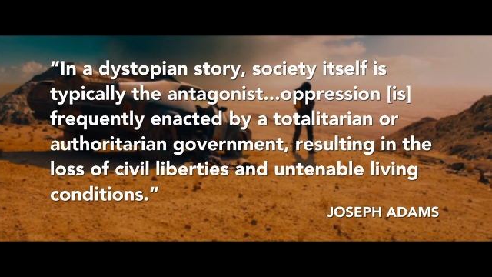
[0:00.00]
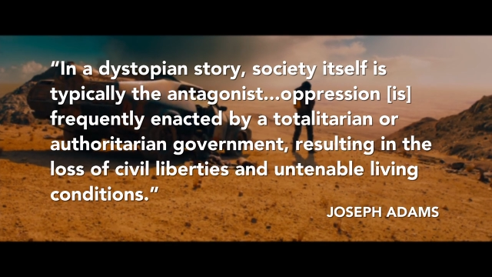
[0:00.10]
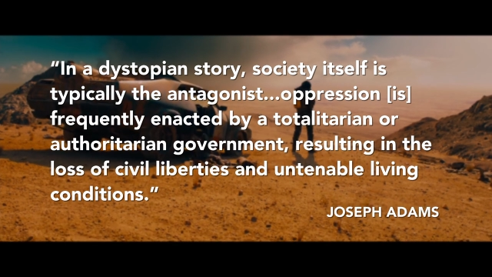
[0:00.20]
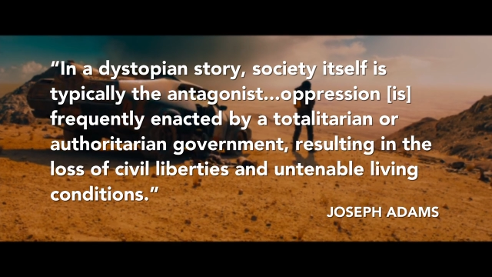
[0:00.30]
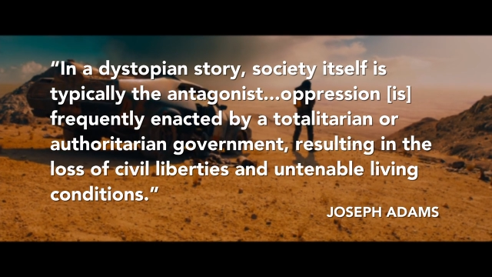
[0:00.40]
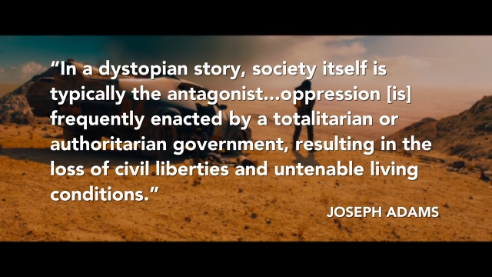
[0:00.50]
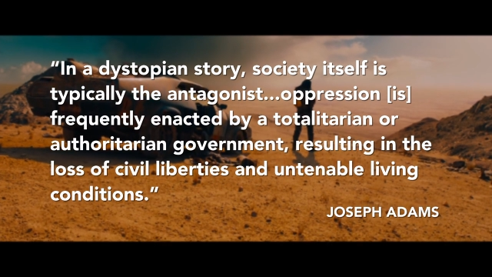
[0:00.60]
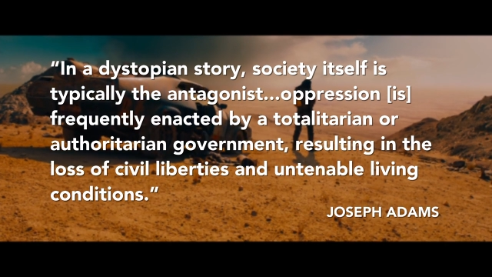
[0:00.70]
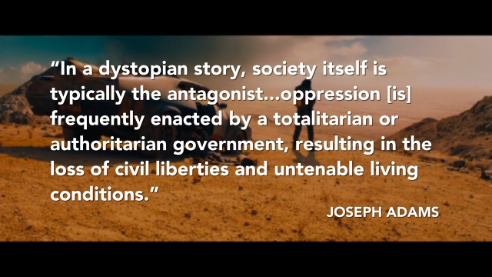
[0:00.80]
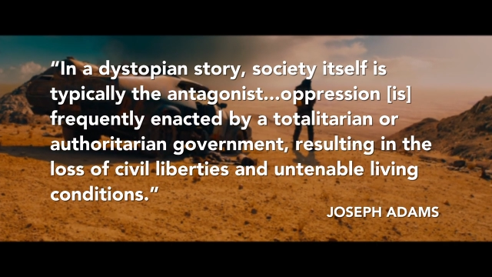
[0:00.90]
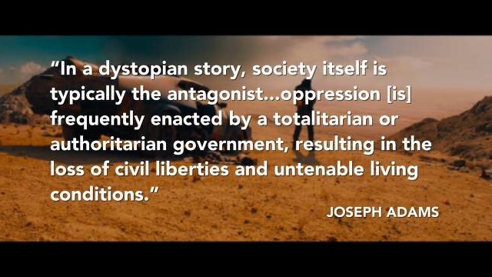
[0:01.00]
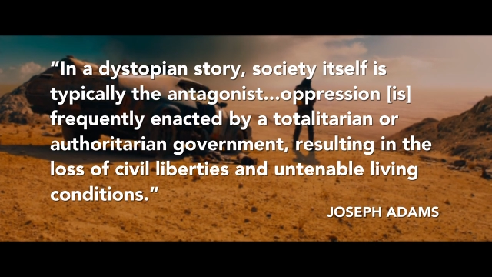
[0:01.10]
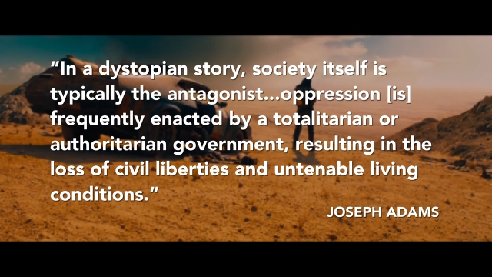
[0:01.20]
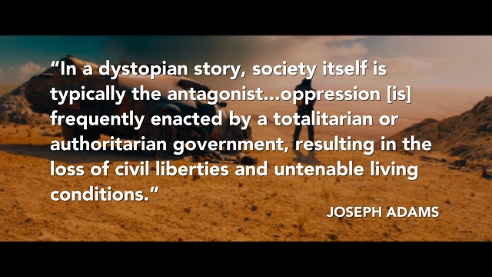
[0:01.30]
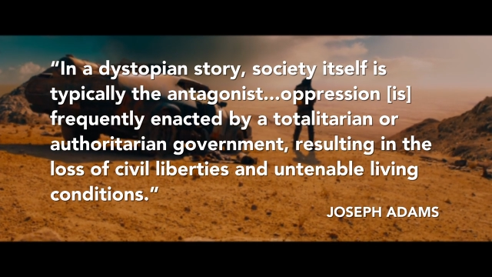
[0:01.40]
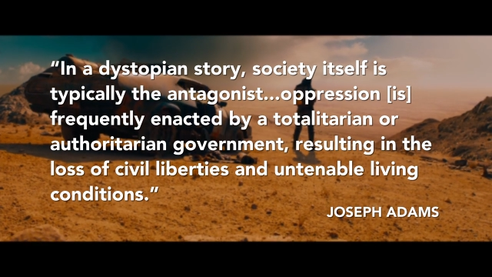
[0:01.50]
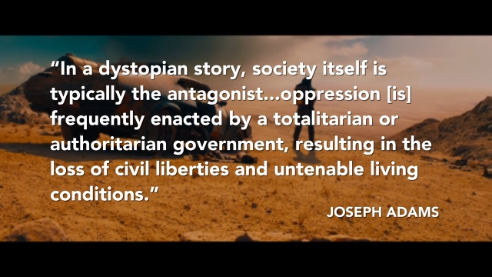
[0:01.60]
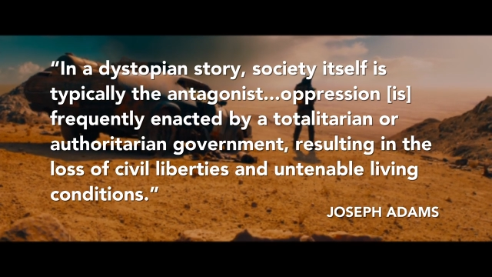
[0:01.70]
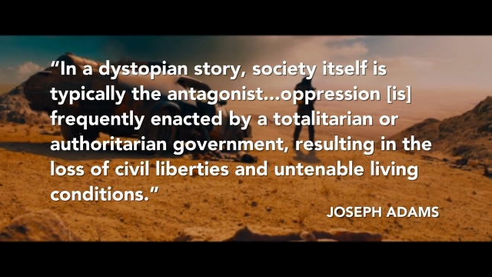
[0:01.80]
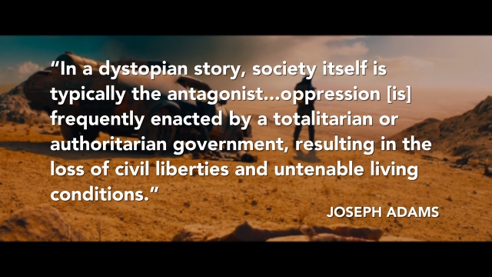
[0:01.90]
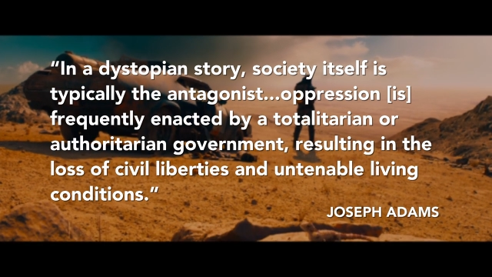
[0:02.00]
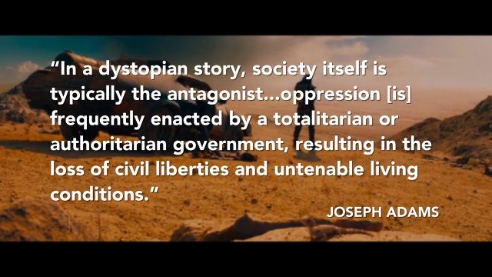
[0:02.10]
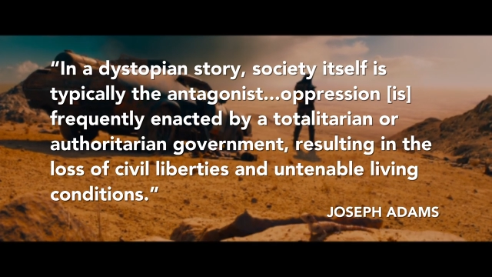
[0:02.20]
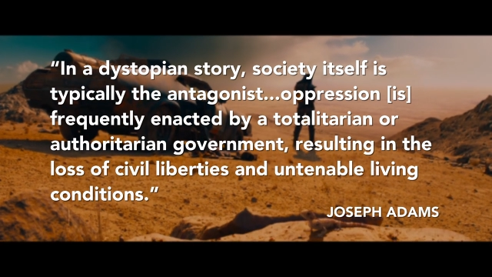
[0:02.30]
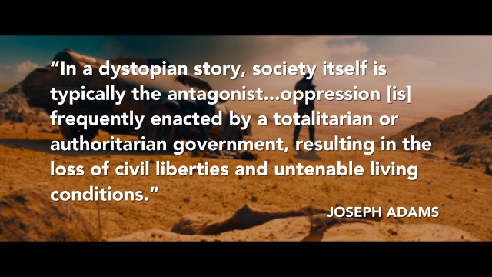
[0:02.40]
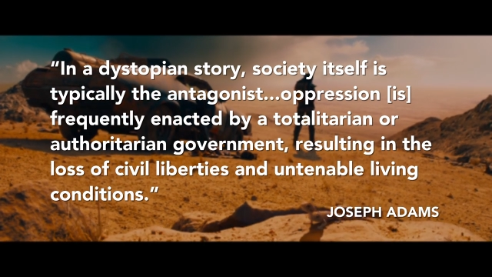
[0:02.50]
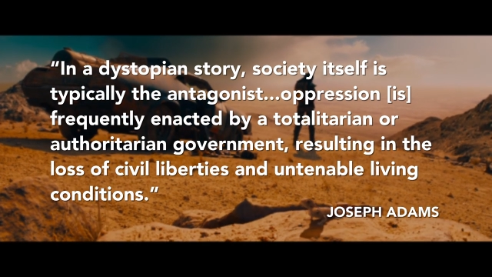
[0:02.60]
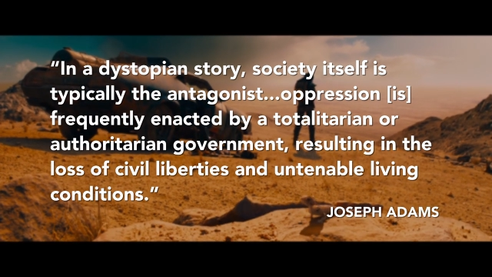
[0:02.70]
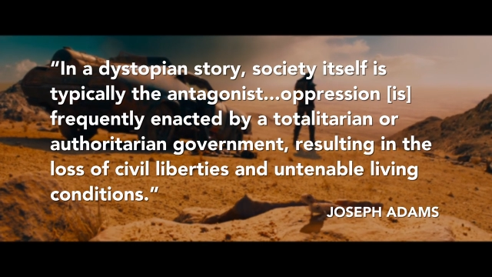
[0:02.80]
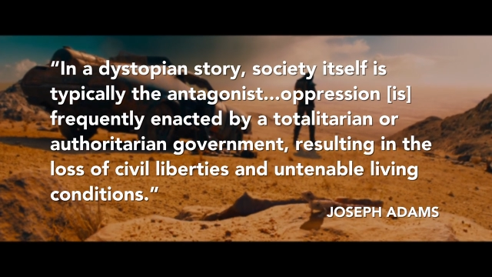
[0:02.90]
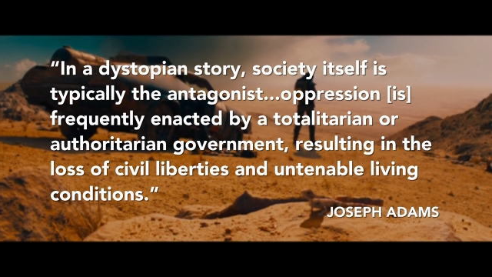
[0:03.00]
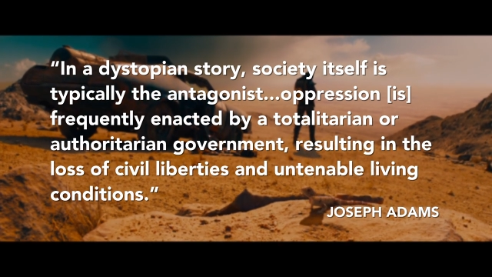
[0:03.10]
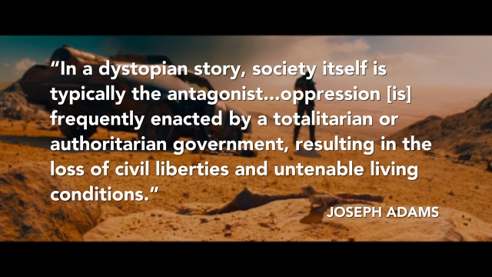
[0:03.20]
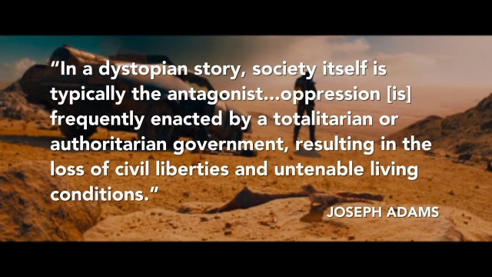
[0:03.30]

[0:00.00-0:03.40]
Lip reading: Nobody's mouth can be seen.